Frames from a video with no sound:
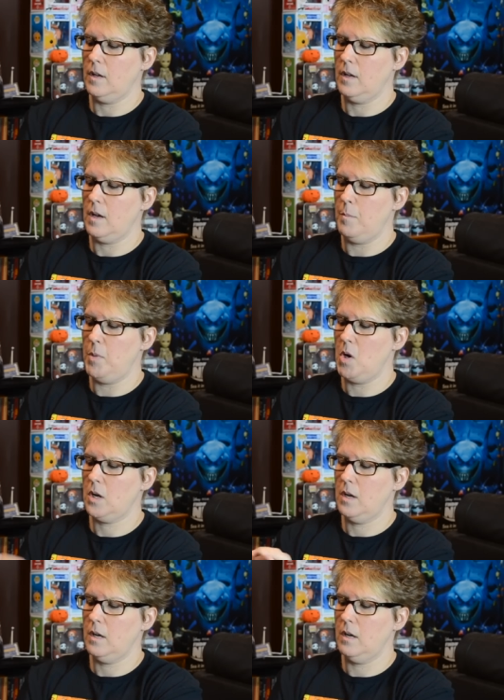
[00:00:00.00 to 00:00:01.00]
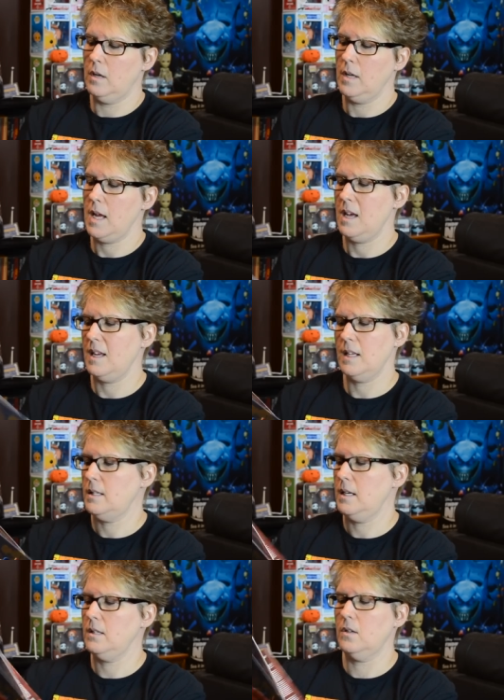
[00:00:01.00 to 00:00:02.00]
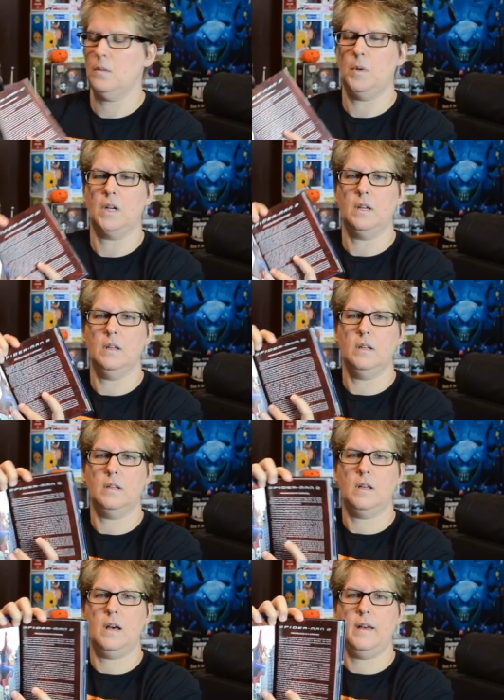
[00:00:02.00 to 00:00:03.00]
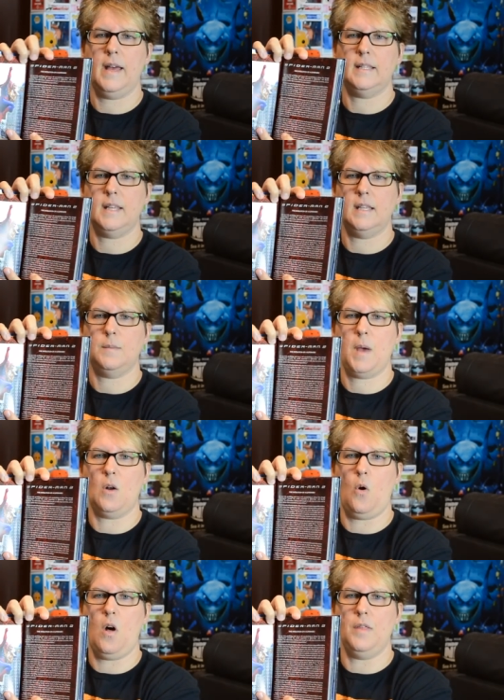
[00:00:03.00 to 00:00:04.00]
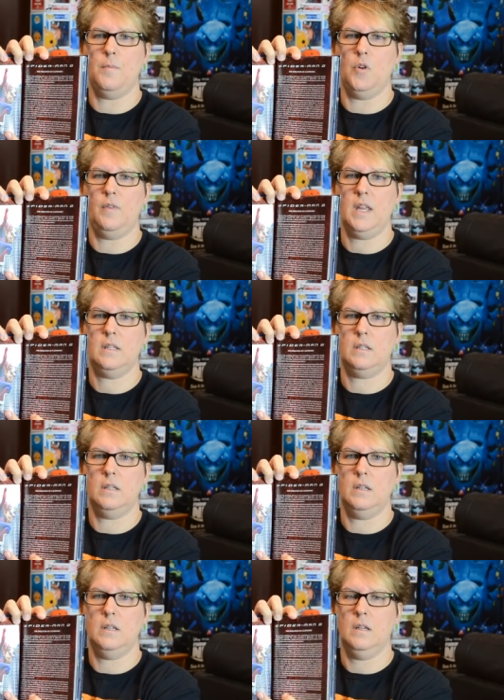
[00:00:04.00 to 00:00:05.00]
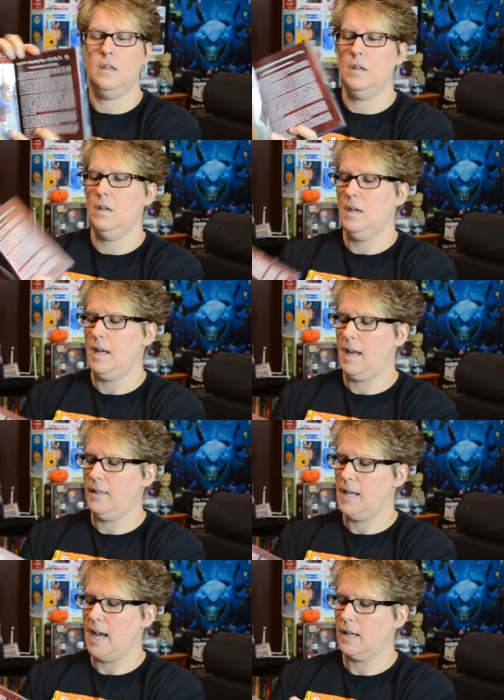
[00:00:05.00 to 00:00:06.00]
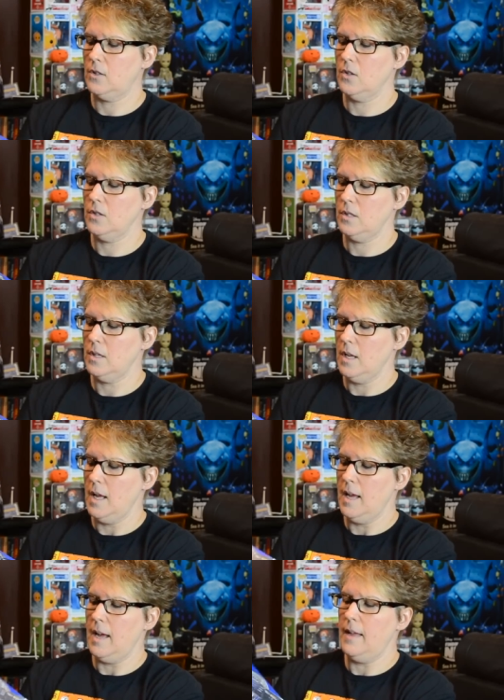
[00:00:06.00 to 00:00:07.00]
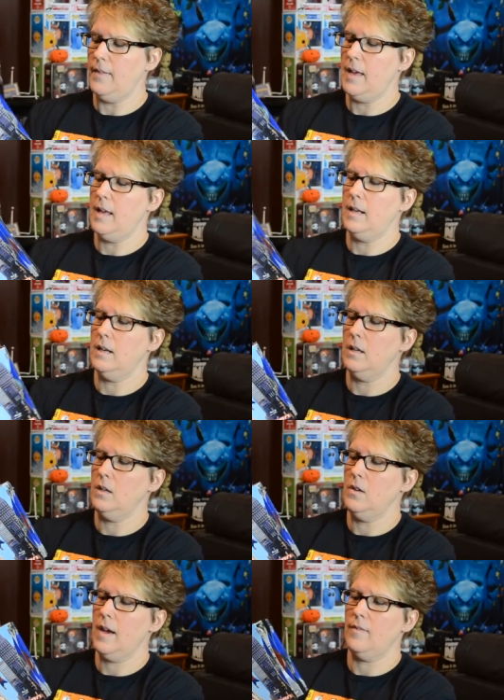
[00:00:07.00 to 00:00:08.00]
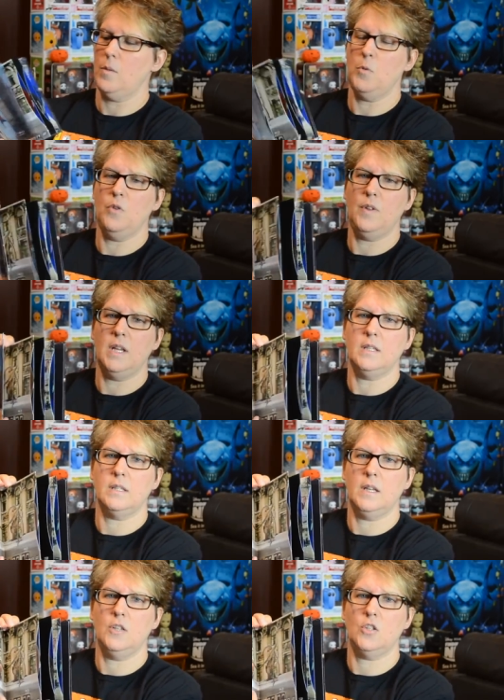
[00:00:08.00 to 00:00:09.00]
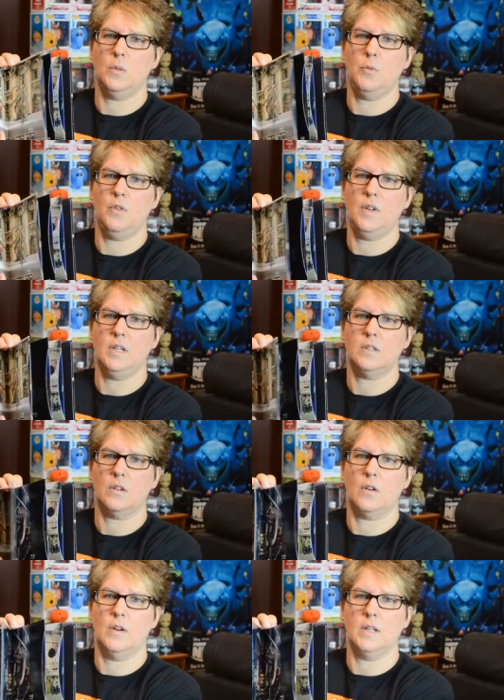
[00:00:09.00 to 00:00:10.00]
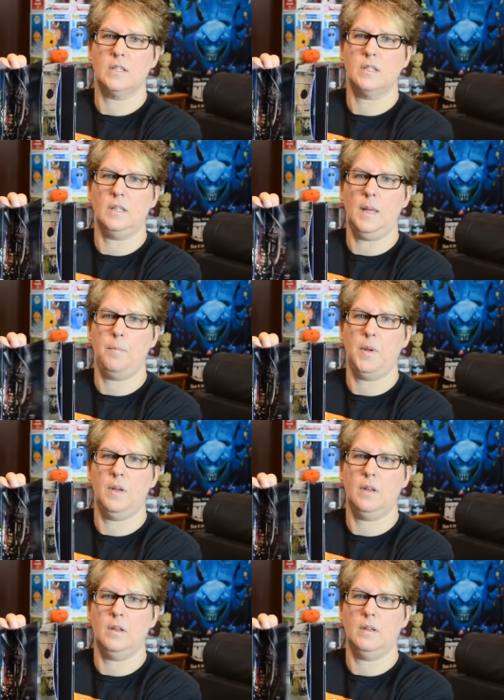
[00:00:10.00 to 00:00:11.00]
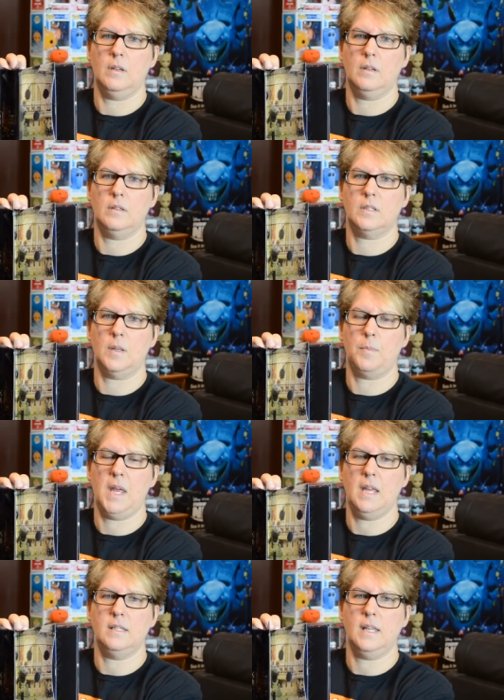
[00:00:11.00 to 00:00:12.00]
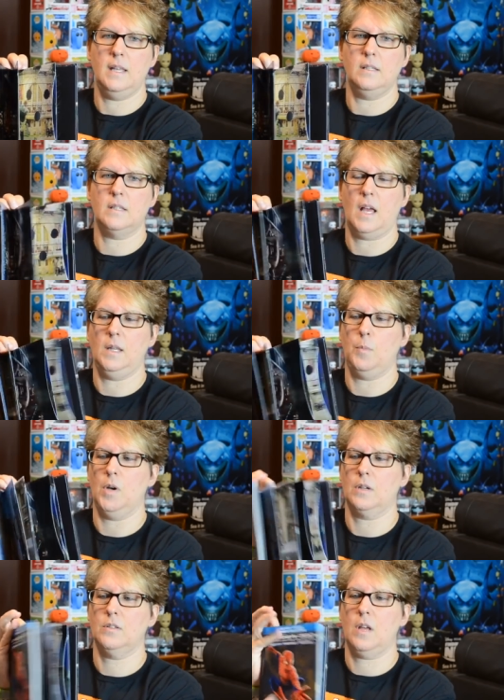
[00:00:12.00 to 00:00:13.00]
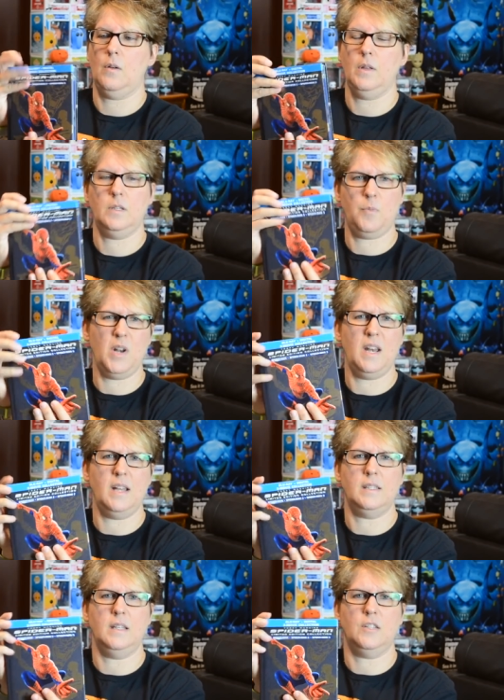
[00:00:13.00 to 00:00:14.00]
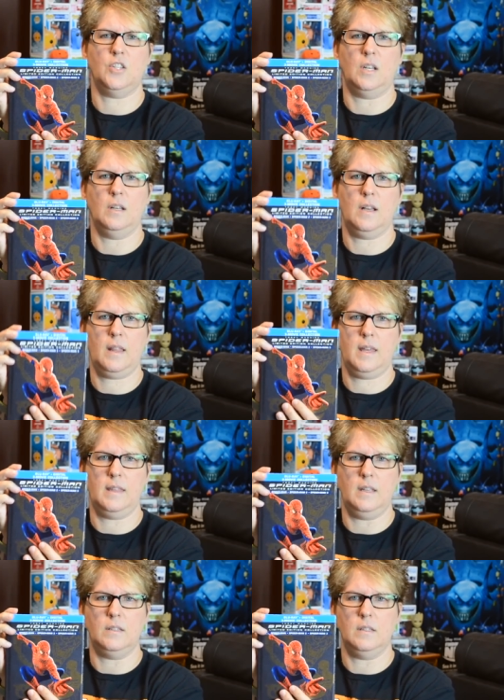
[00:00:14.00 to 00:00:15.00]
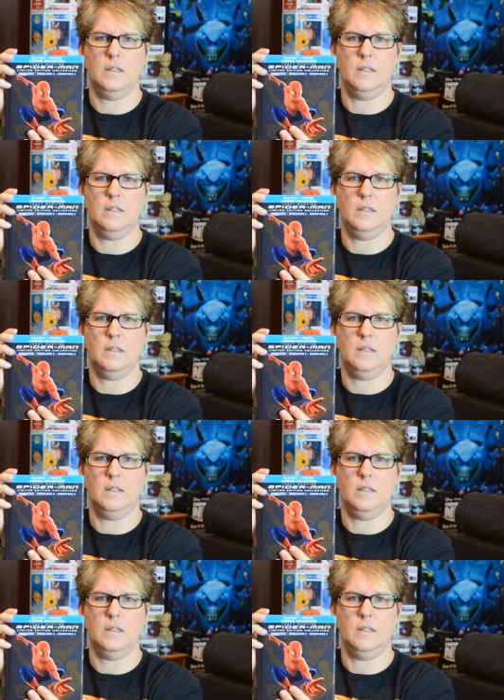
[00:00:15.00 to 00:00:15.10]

a book. Yeah, I guess it is a good book. Essays about all the movies and the actors. And then you have the movies. Each of the movies are in a slipcase inside the book. So it's a pretty nice edition. I like these.